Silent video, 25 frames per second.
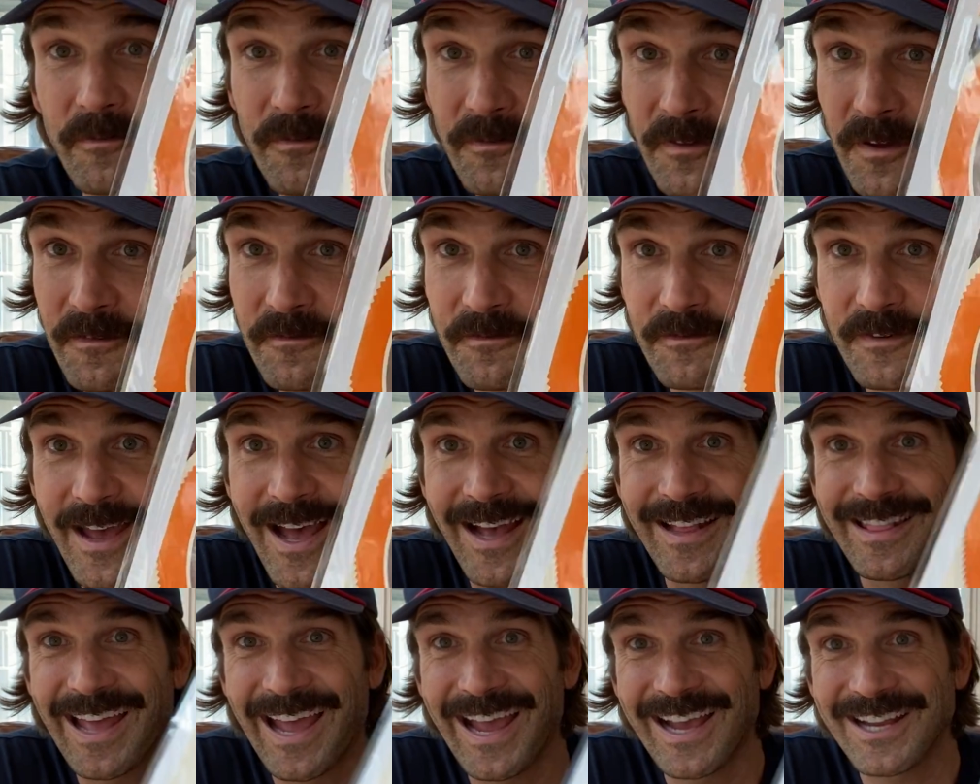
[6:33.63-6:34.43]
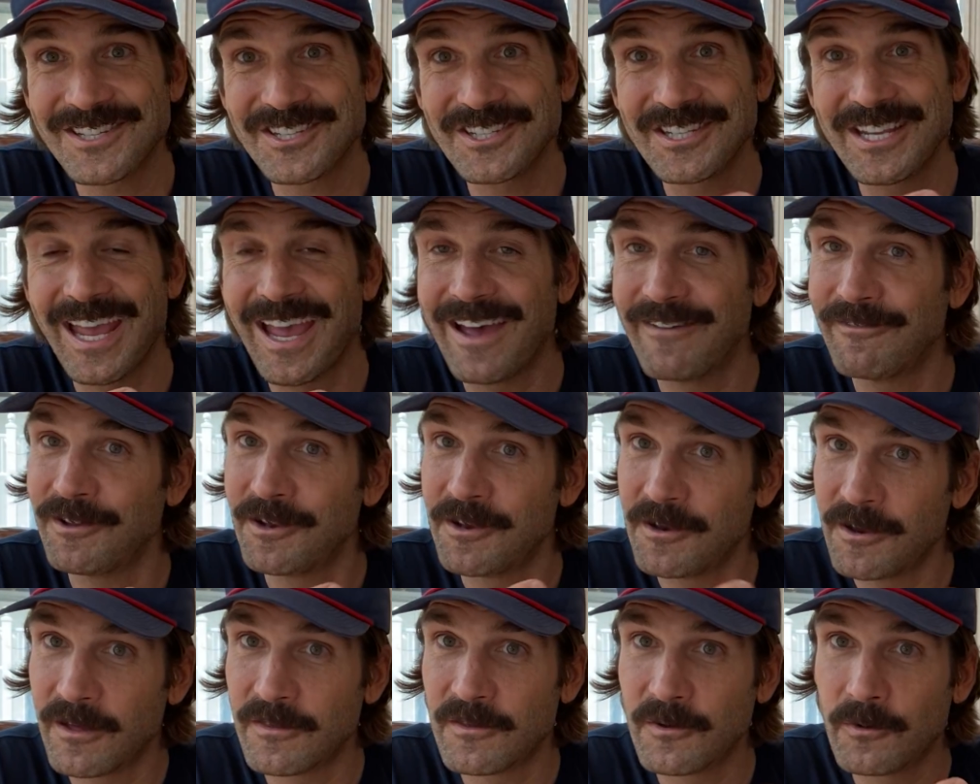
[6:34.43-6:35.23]
Fun fact, I actually have
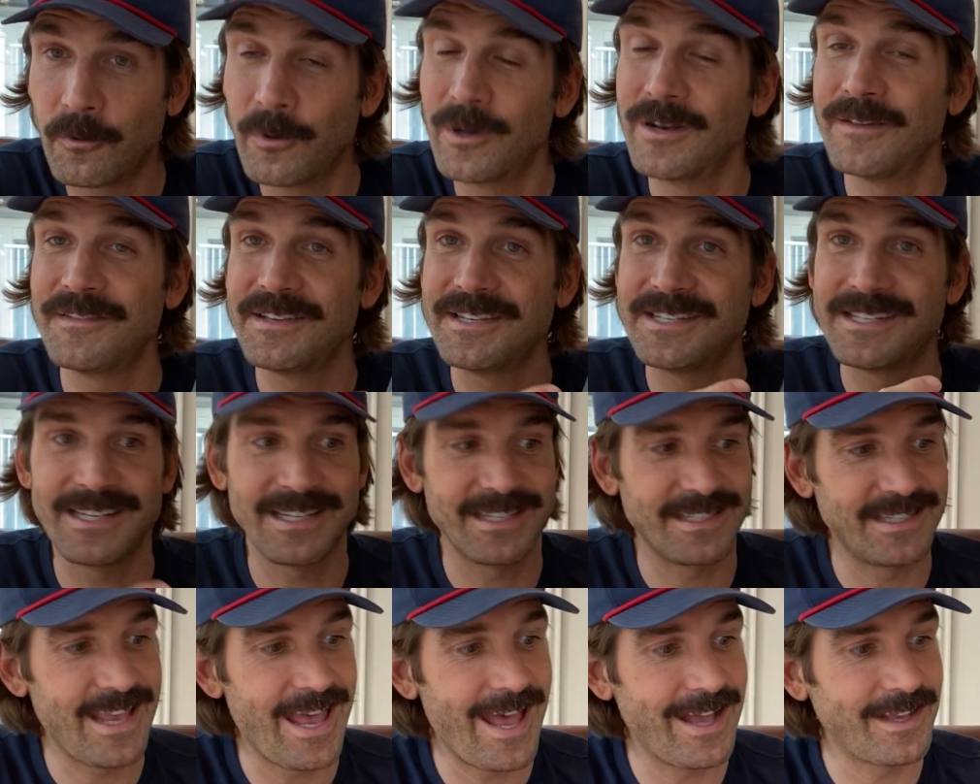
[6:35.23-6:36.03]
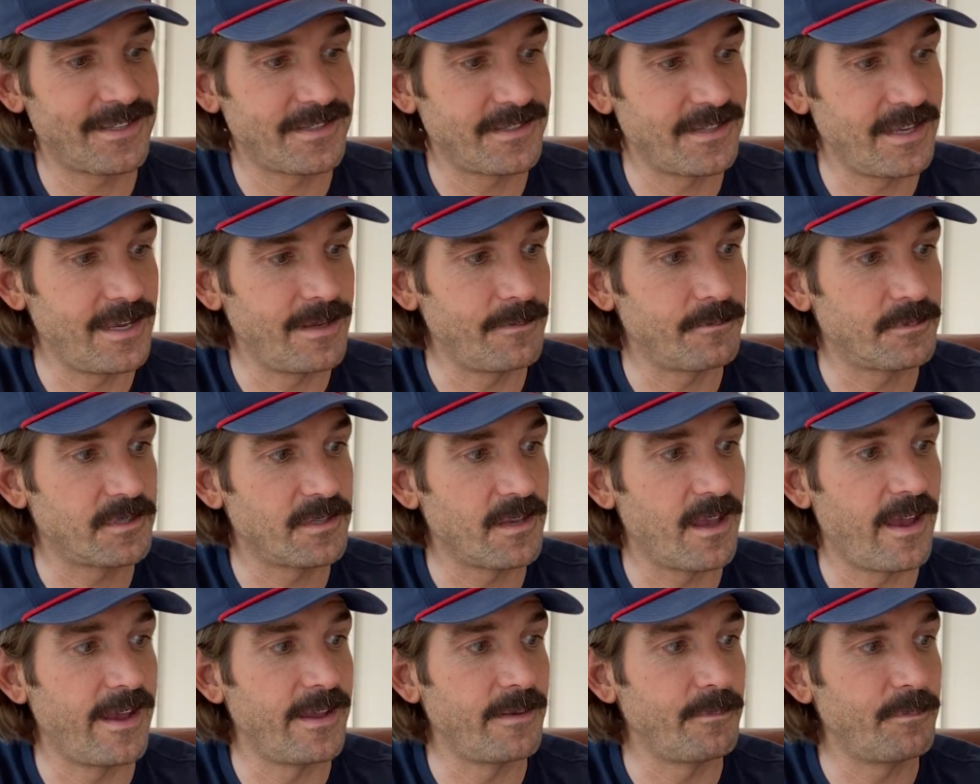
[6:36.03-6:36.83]
another one of these exact same
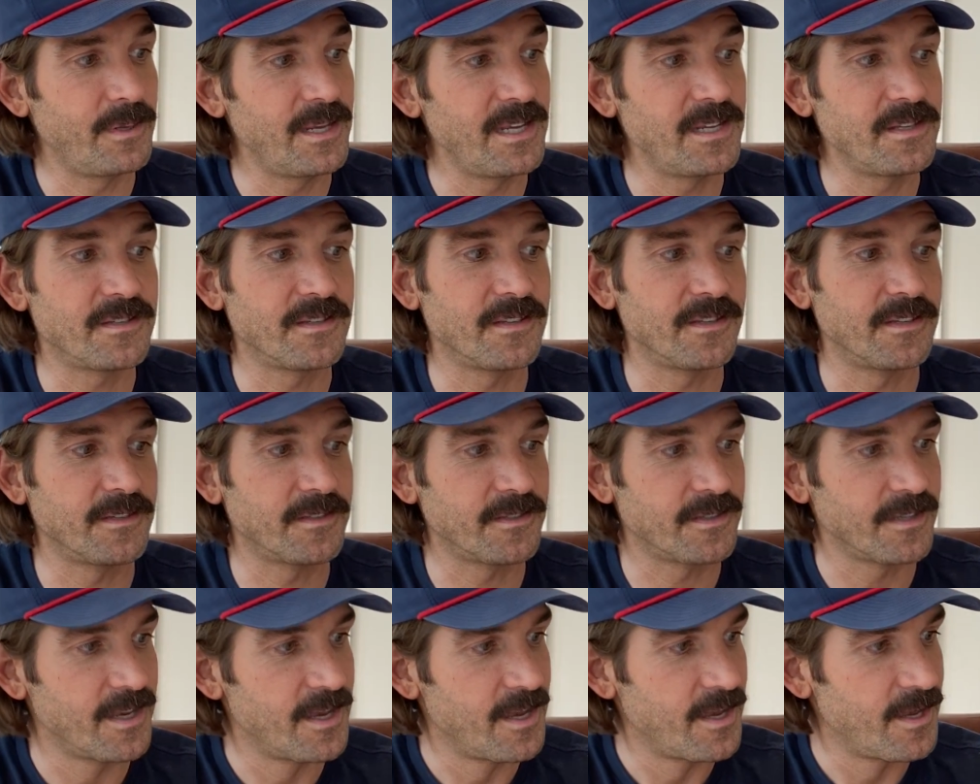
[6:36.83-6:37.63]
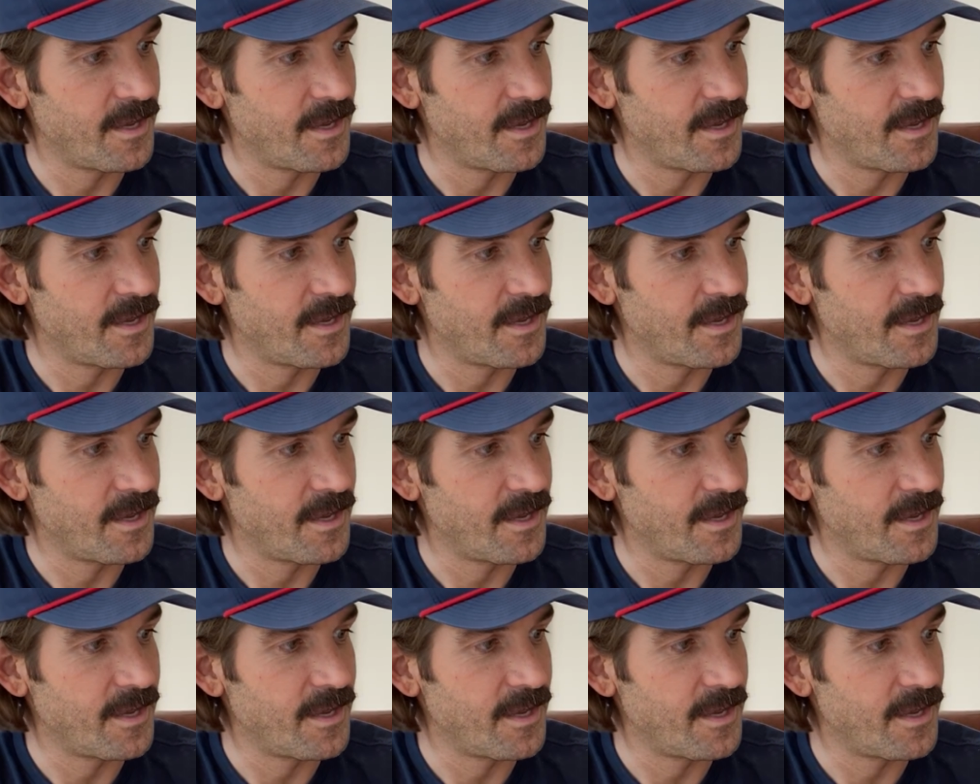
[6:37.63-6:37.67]
signed pieces,